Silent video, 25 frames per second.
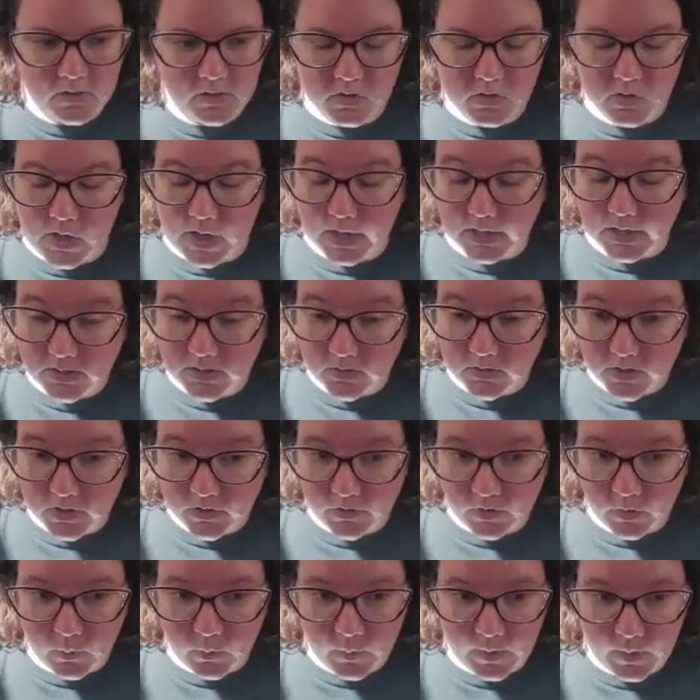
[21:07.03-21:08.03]
There's lots of
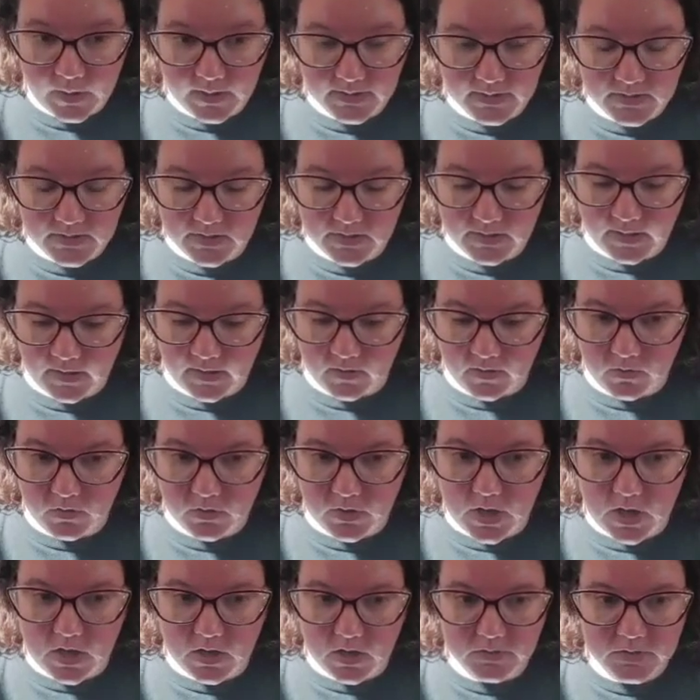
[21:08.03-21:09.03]
different ways to get
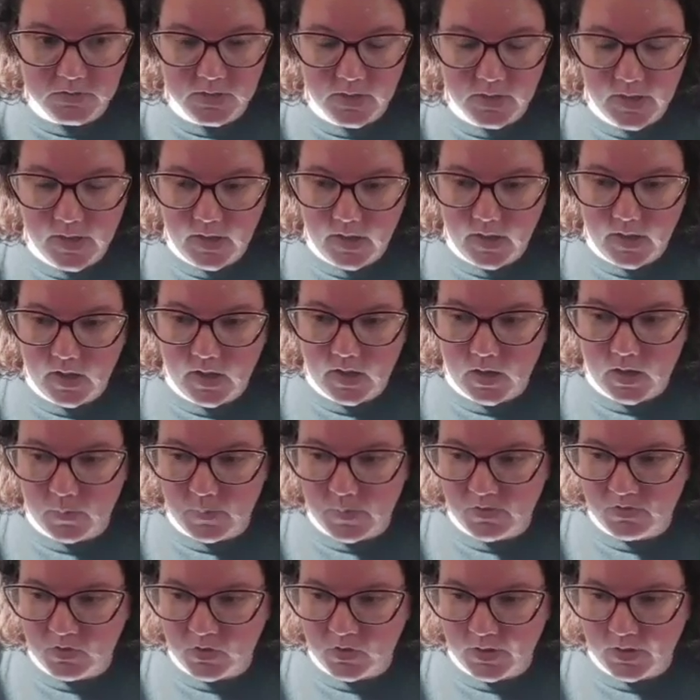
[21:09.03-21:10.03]
involved.
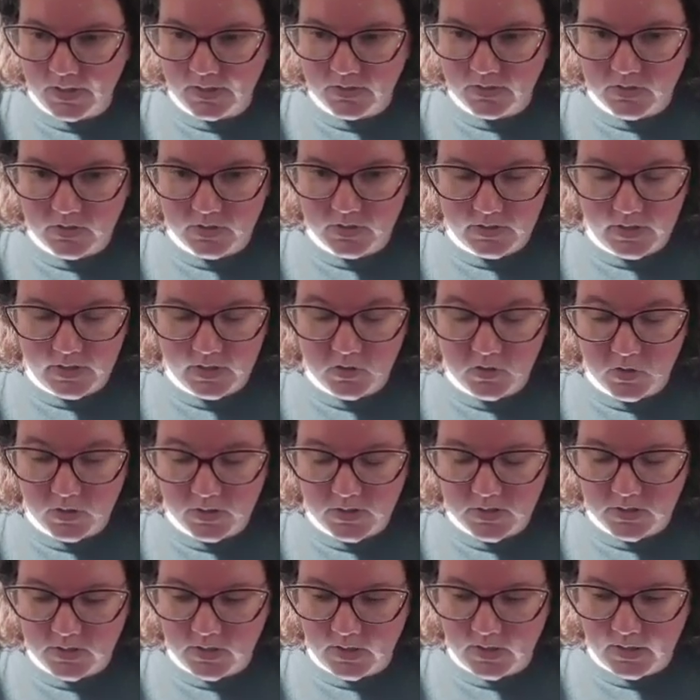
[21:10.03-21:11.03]
If you're
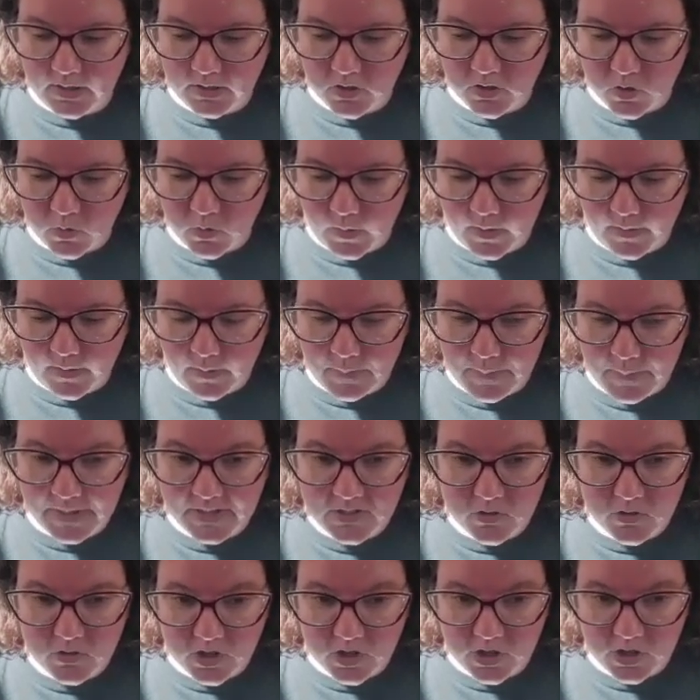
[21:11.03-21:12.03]
interested in joining the
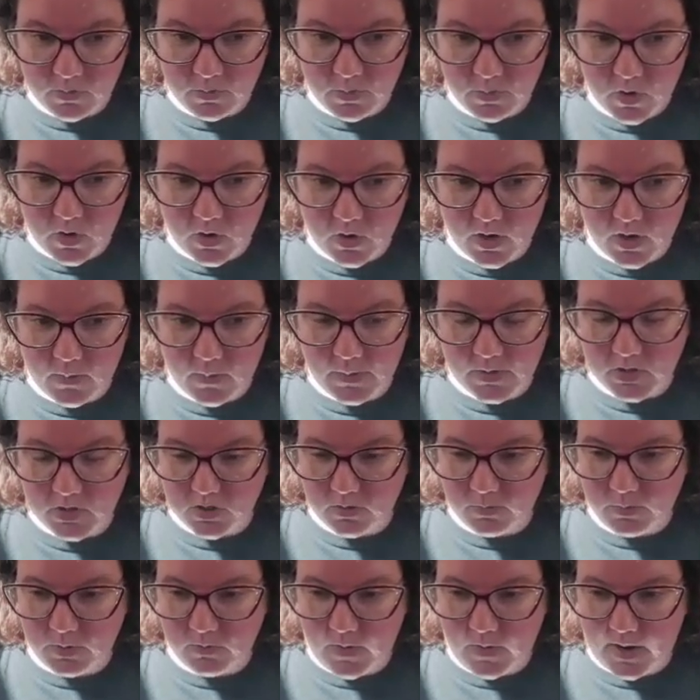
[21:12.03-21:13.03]
mentorship program, it
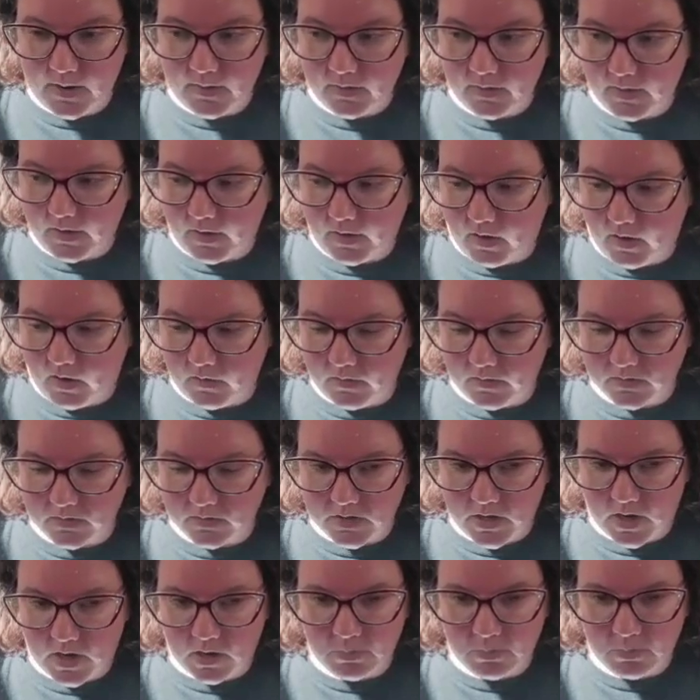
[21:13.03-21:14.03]
should be right there in the
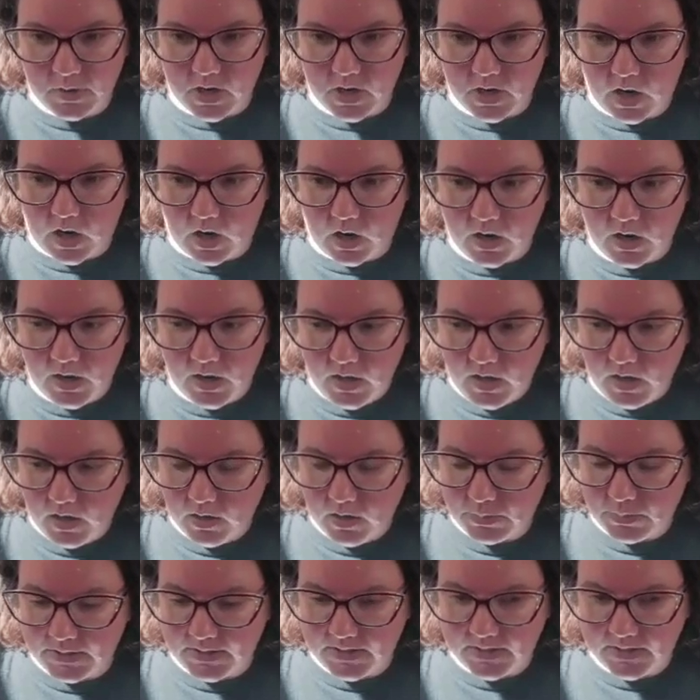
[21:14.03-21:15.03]
top bar.
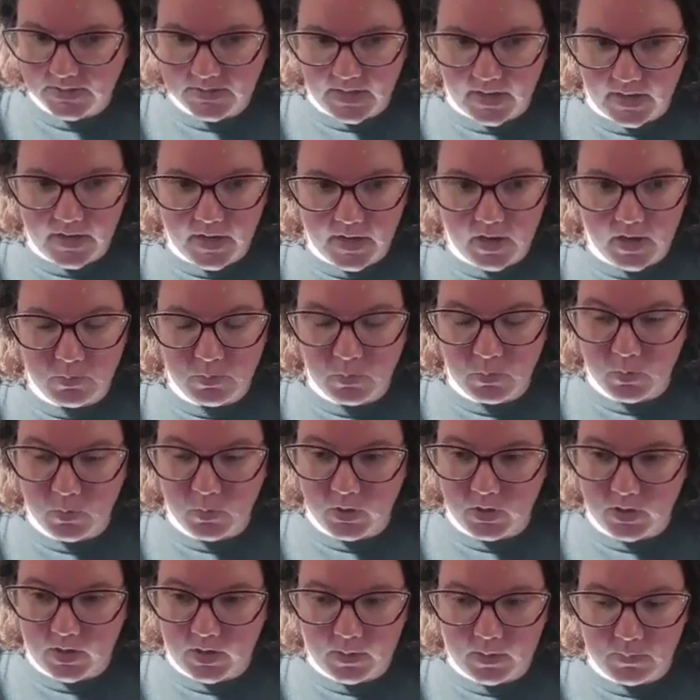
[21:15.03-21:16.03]
Please sign up.
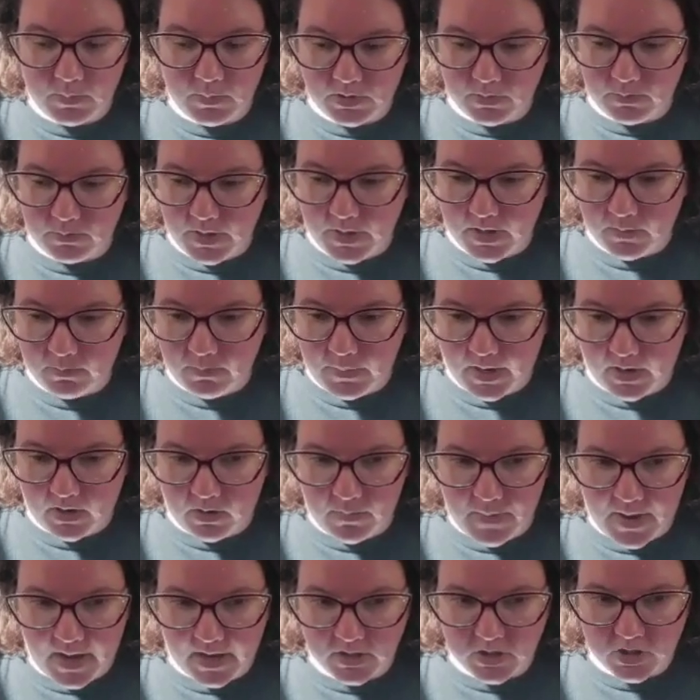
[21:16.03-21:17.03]
We're able to make
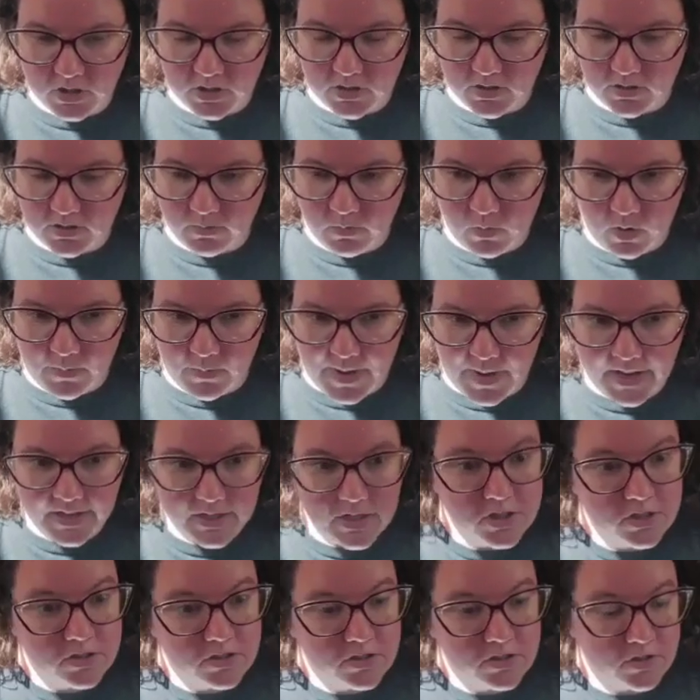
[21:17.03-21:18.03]
better matches and more
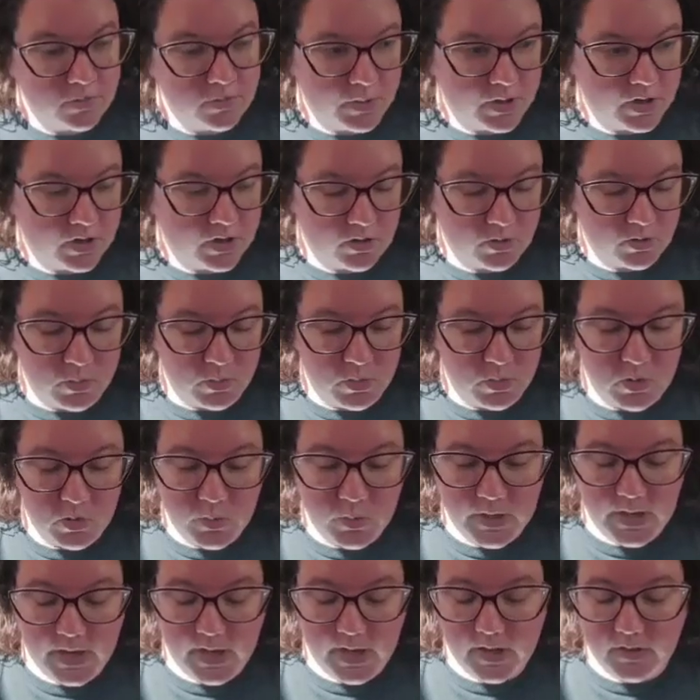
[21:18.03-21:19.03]
matches, the bigger the
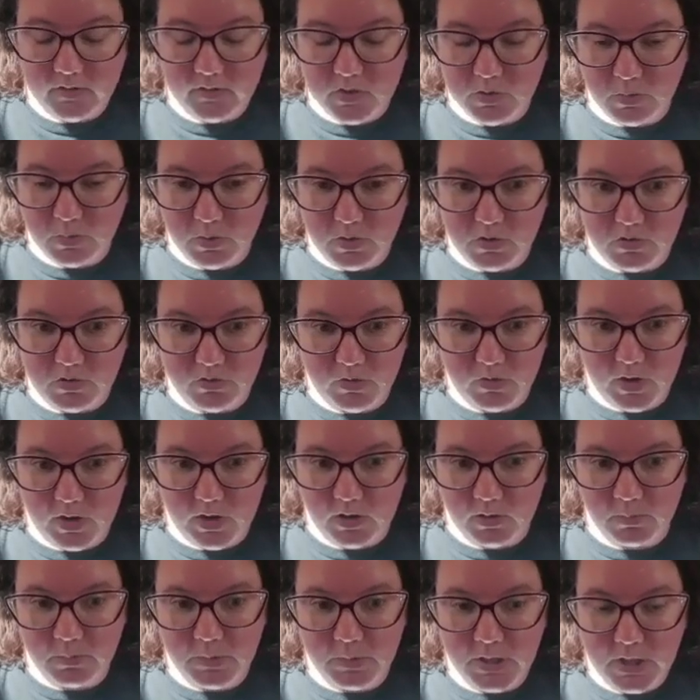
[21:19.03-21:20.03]
pool we have to pull
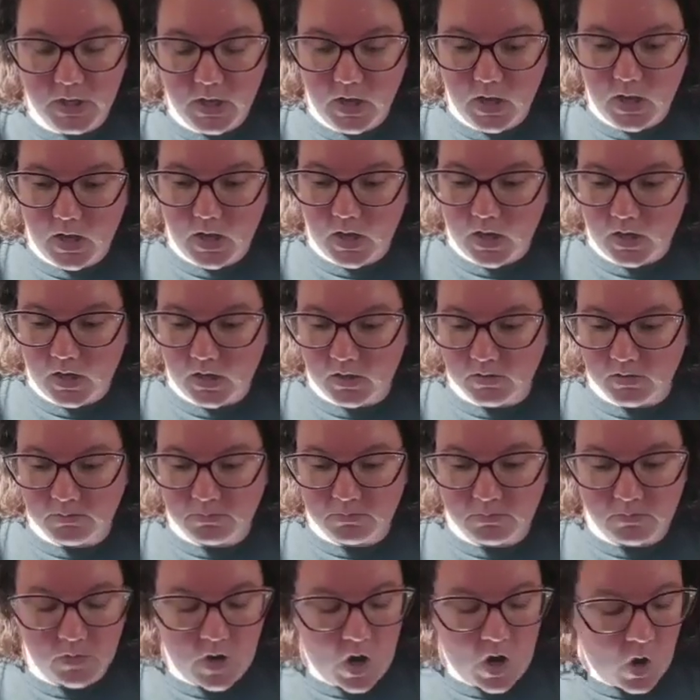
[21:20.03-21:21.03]
from.
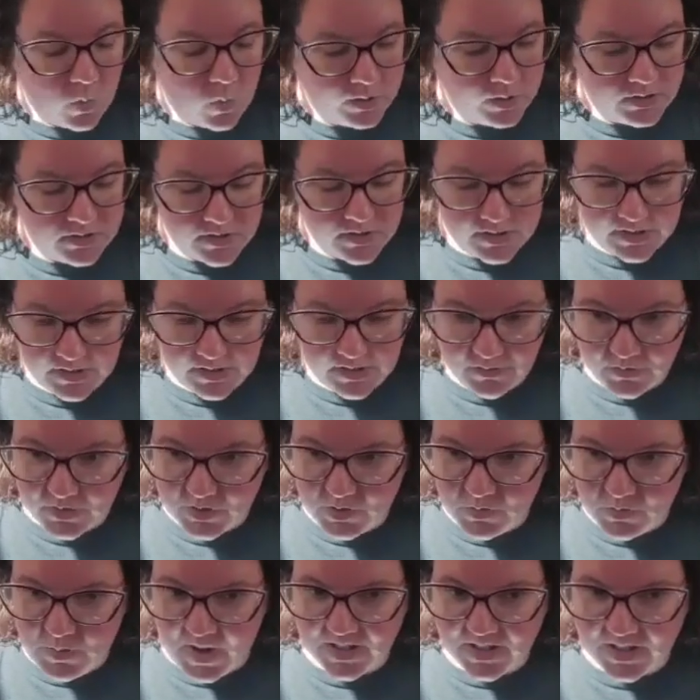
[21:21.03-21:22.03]
Always looking
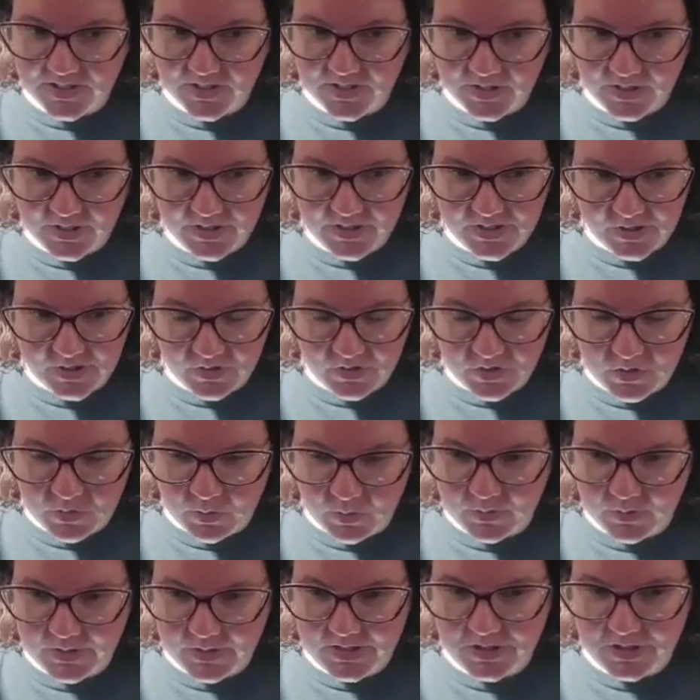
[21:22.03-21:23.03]
for sponsors. So if
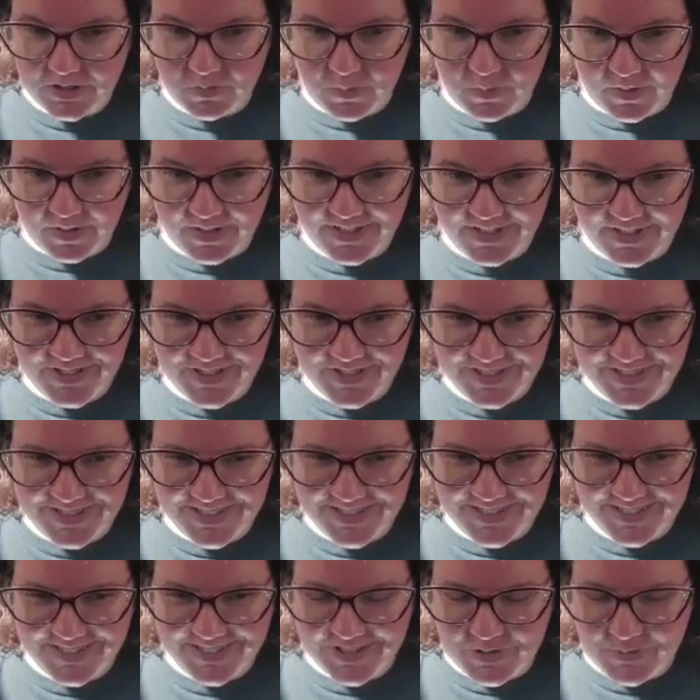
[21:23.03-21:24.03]
someone is
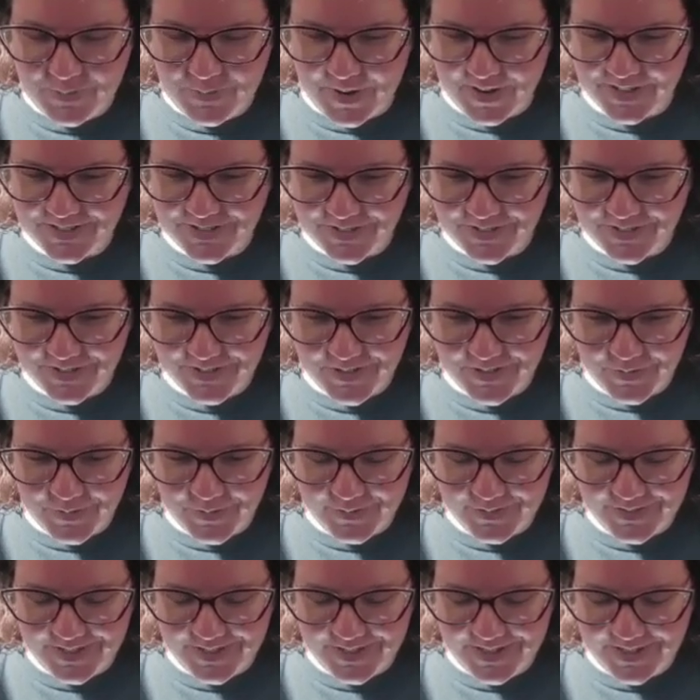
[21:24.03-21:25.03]
interested in
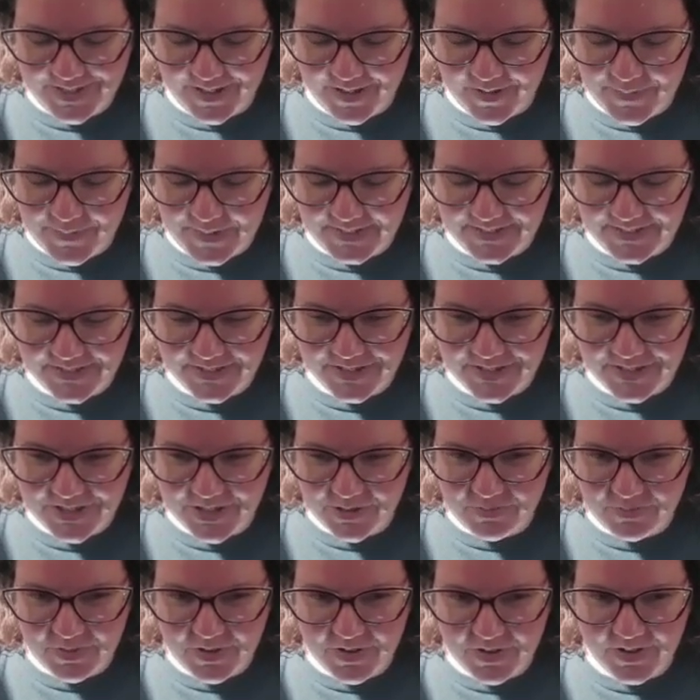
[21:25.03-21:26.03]
sponsoring the
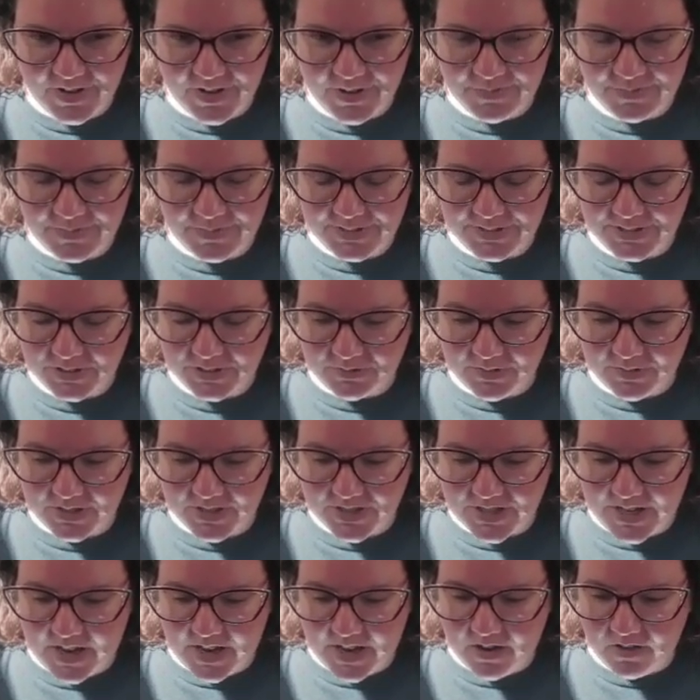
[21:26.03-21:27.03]
mentorship program, please
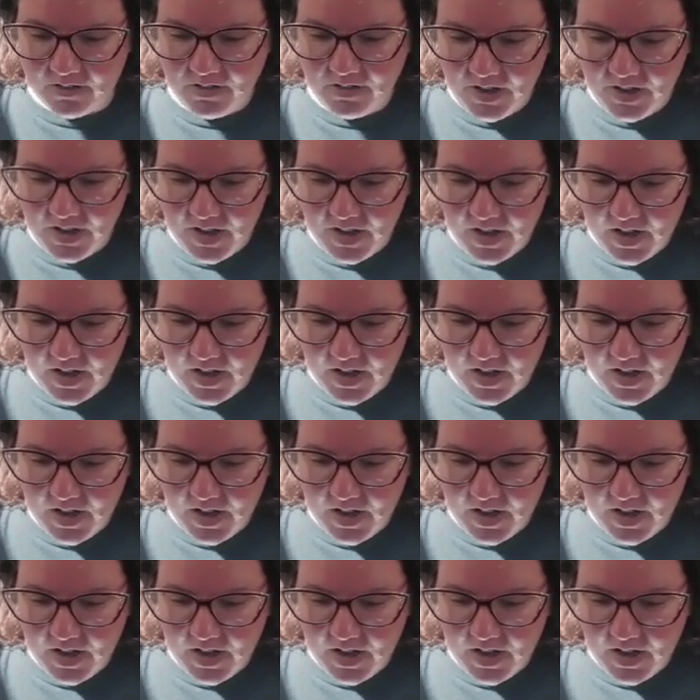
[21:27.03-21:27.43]
reach out.